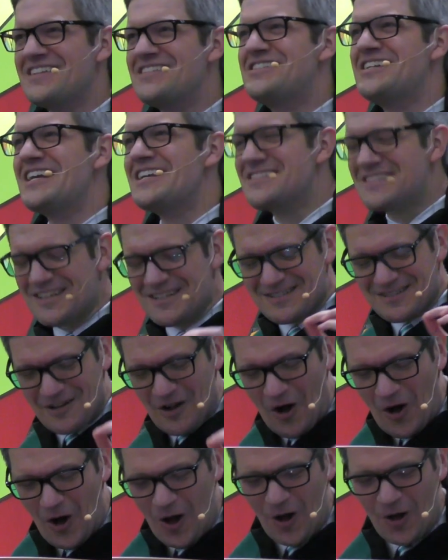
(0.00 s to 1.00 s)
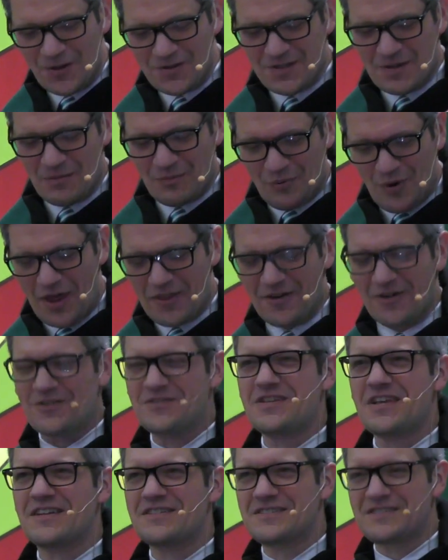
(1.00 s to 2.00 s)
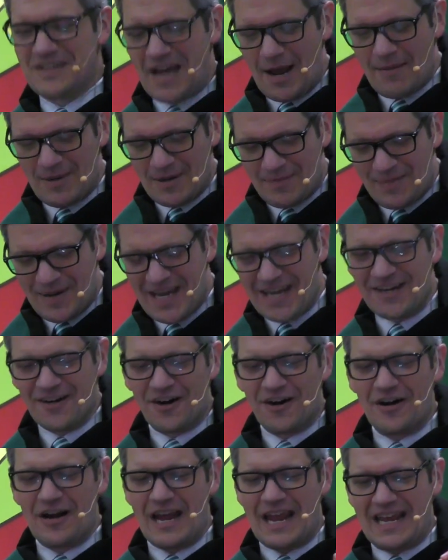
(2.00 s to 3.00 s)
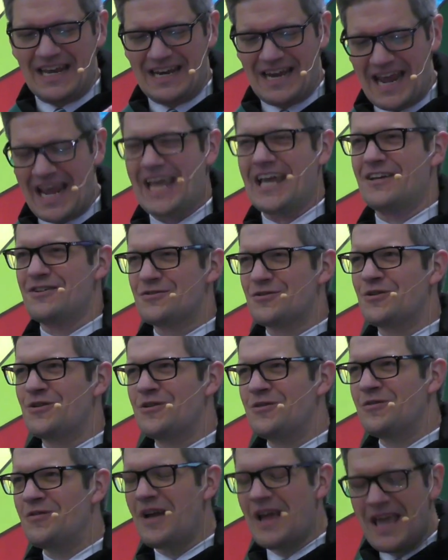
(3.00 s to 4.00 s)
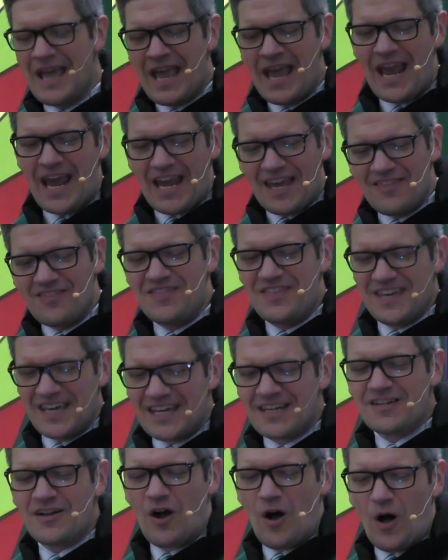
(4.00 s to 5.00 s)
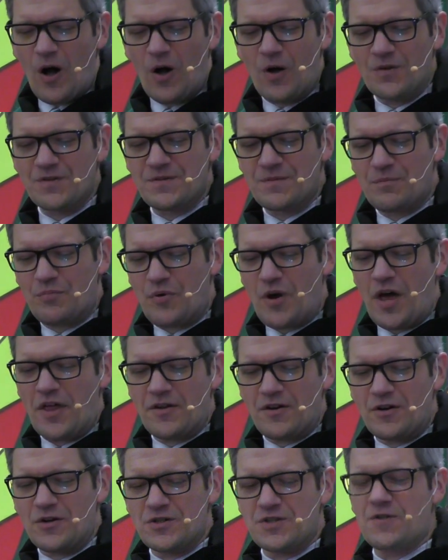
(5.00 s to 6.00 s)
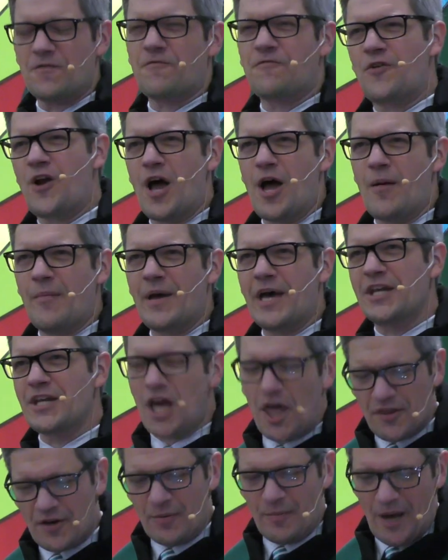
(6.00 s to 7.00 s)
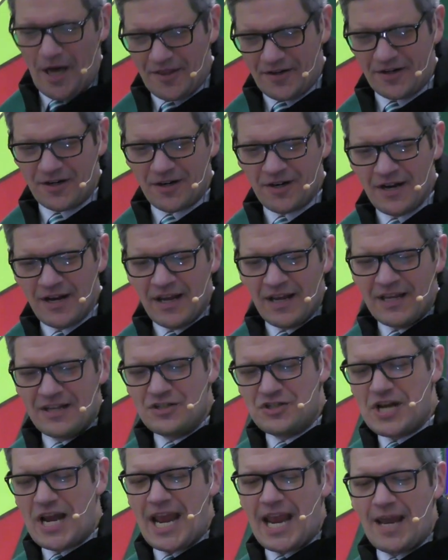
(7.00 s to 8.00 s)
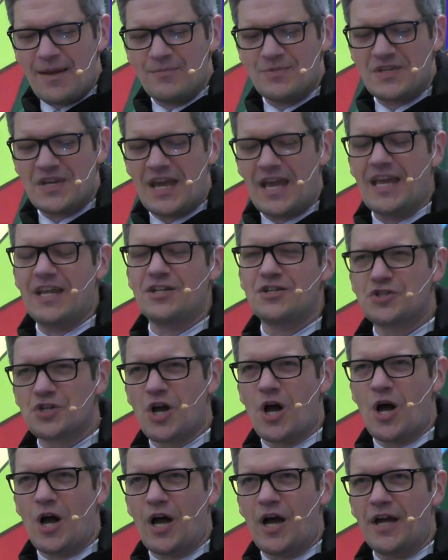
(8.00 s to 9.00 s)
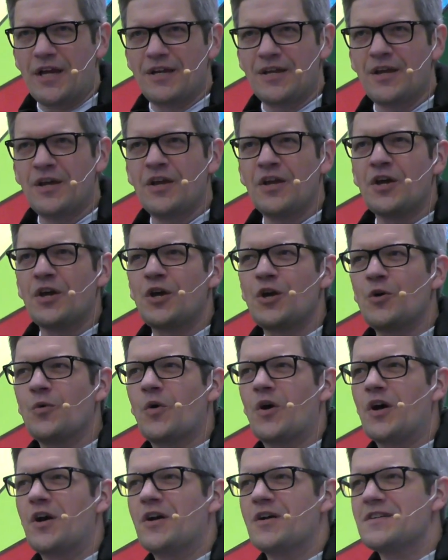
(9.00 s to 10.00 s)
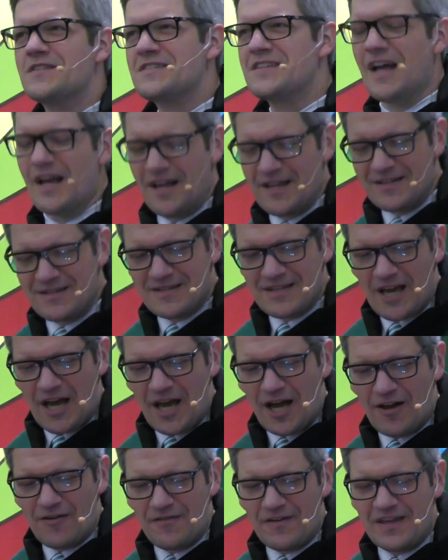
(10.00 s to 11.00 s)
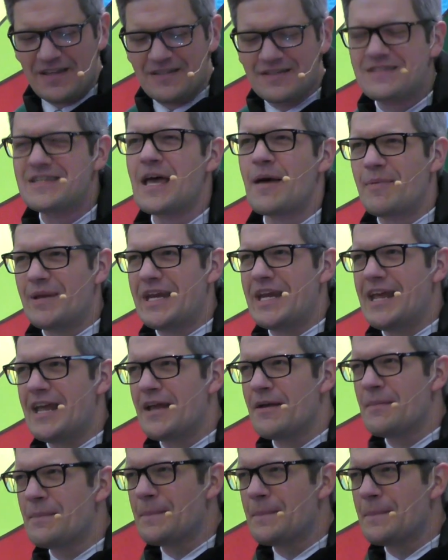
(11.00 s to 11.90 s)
Jesus calls brothers Simon Peter and Andrew, and then calls brothers from another mother, James and John, who were sons of Zebedee.